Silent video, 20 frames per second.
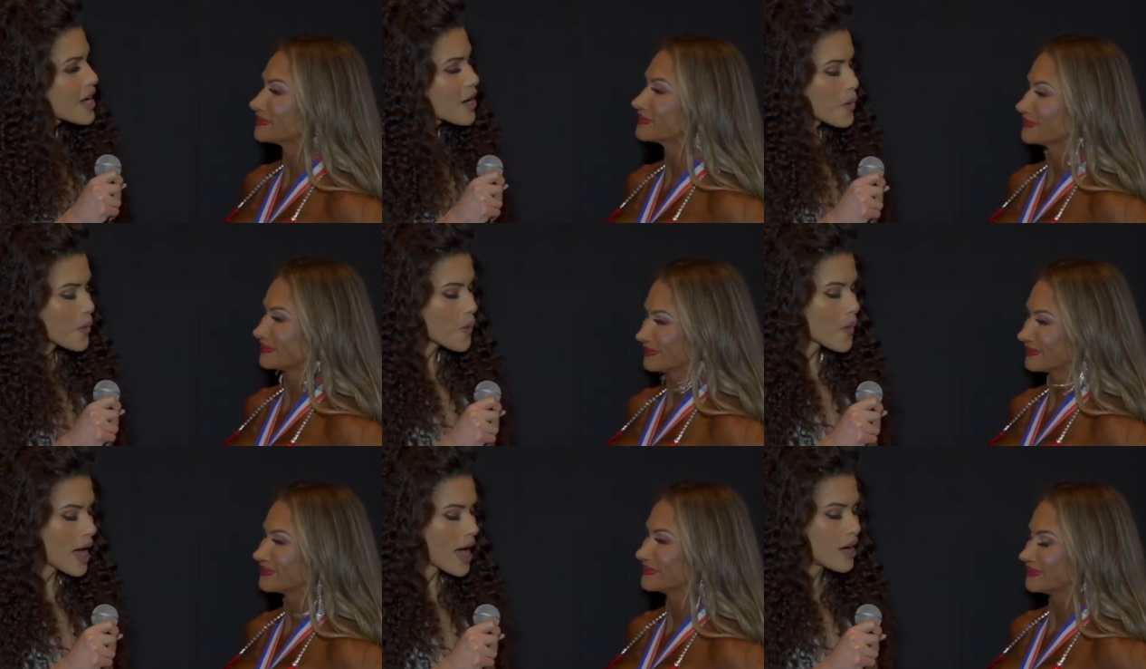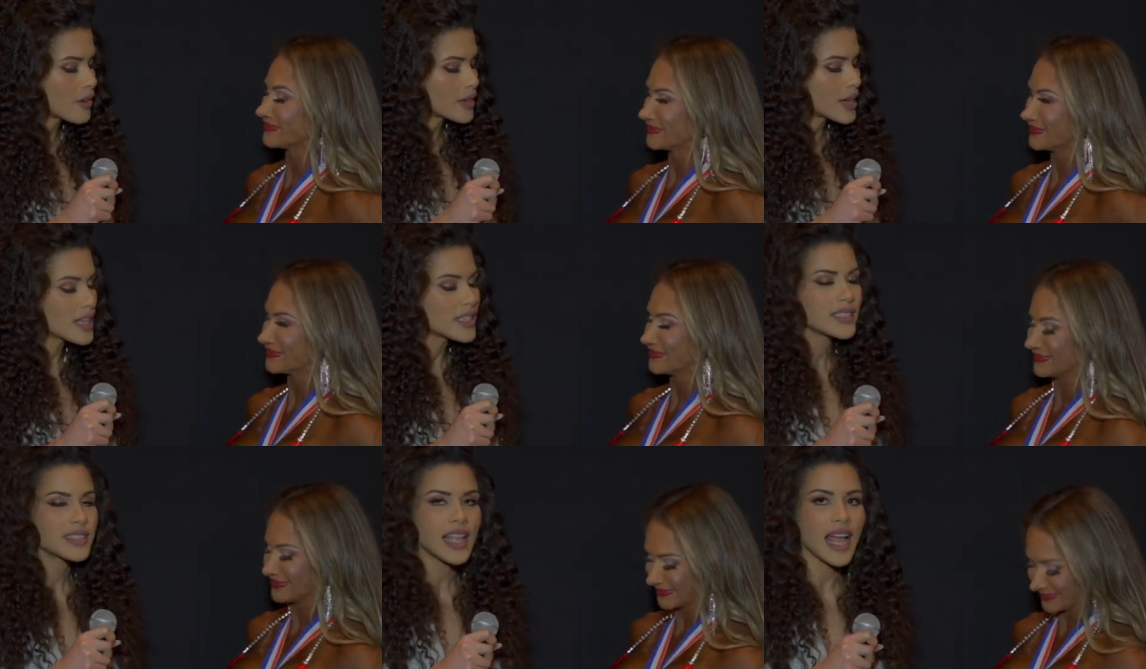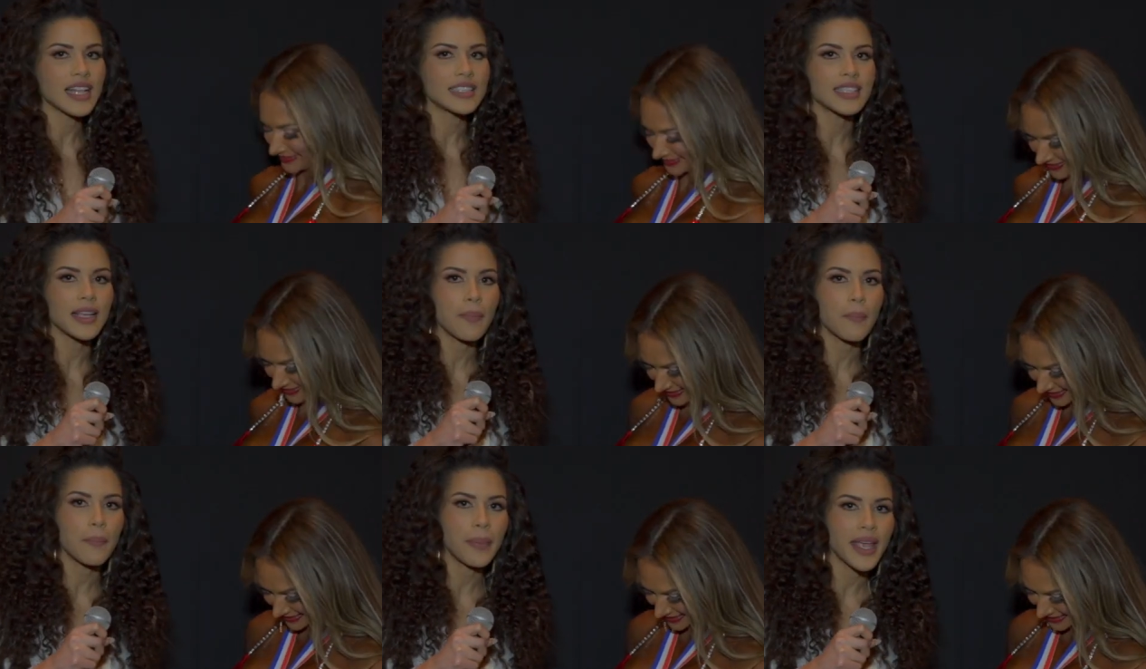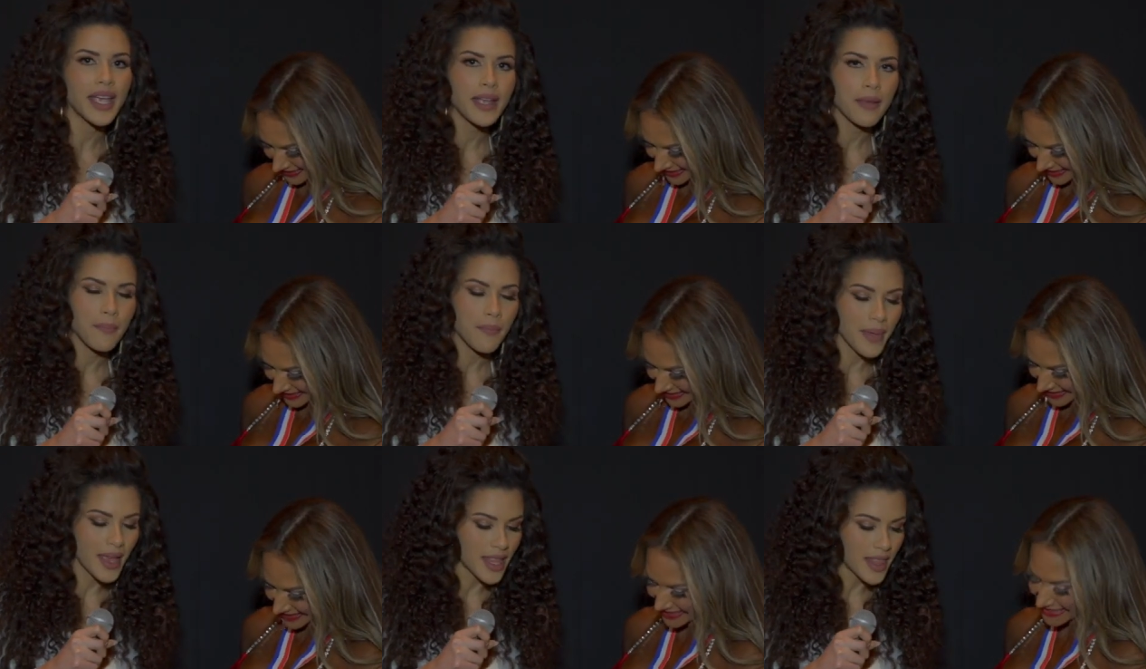Speaker 1: wellness that's a big
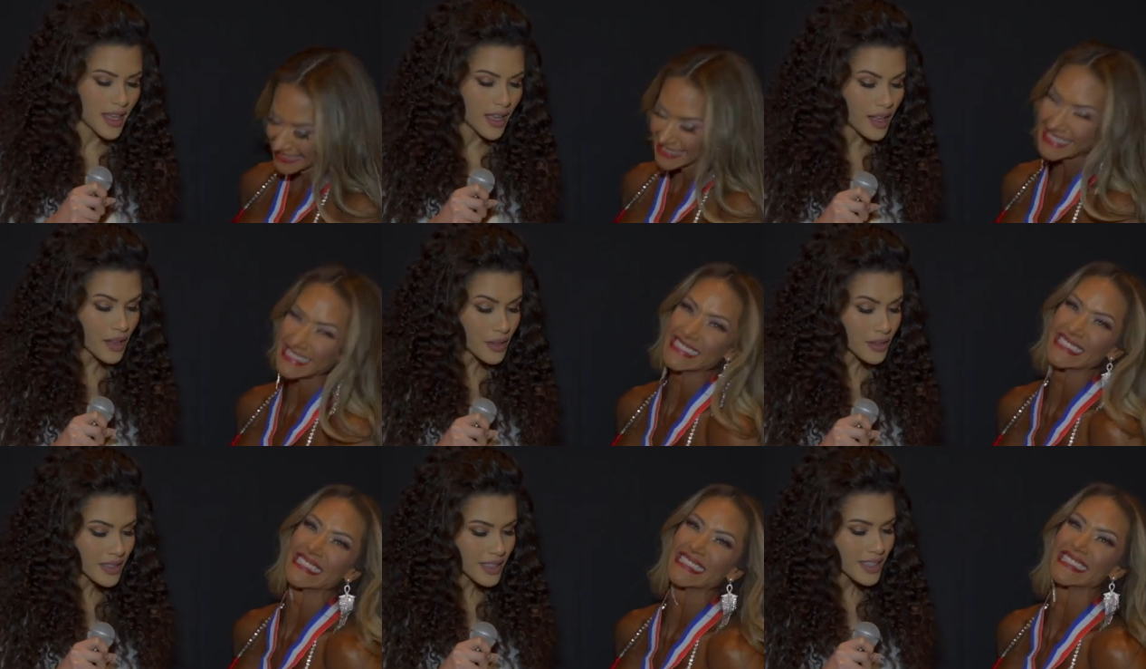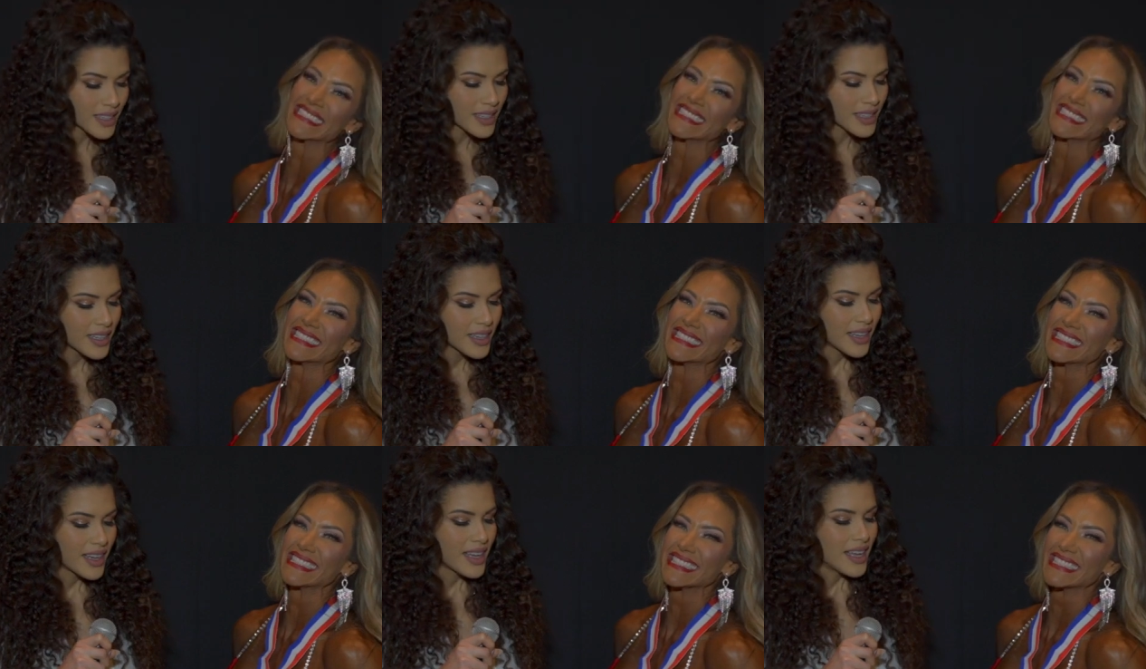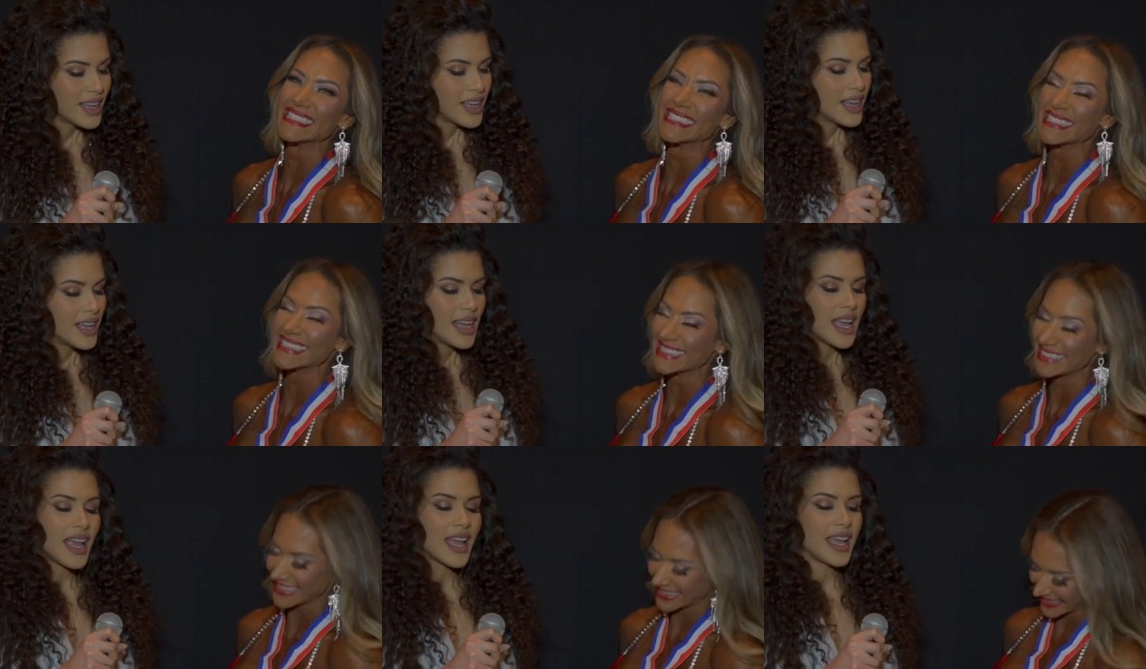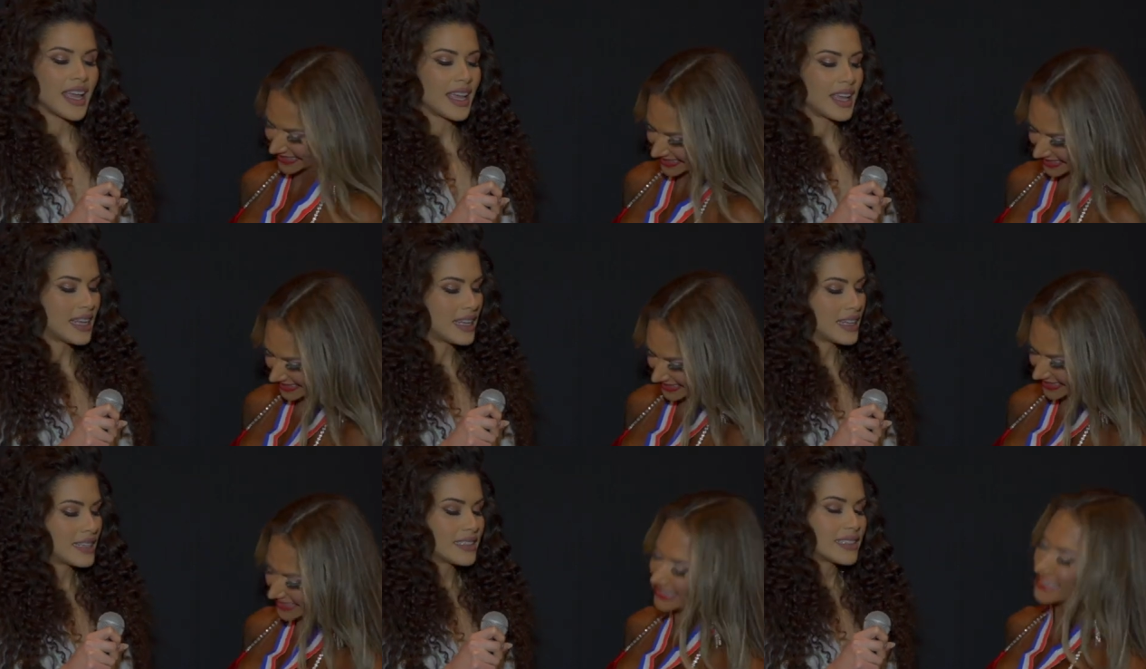medal.
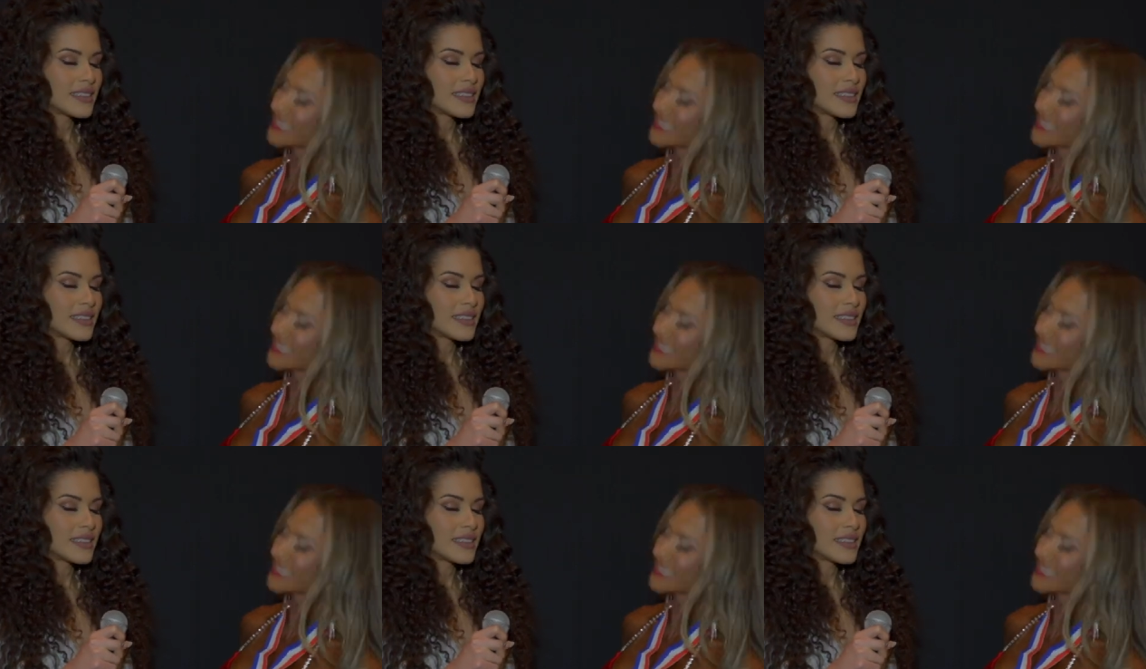And